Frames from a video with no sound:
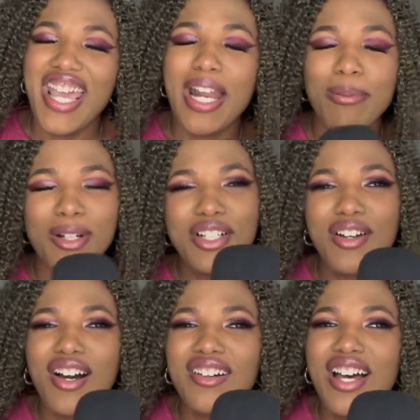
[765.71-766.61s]
And I pray
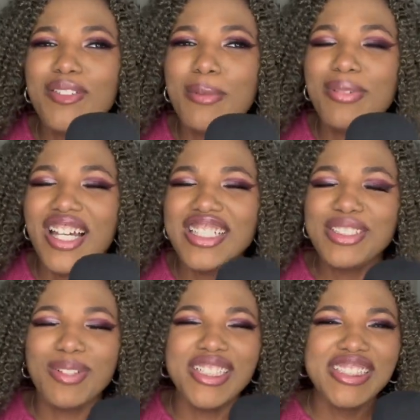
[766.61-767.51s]
you all have a
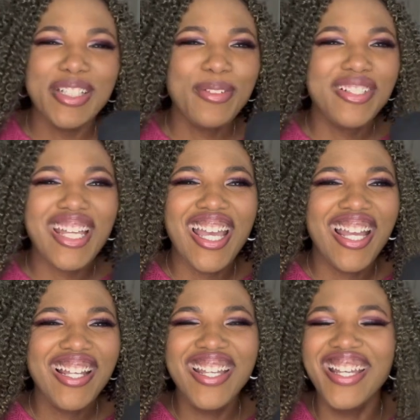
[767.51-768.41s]
blessed rest of your day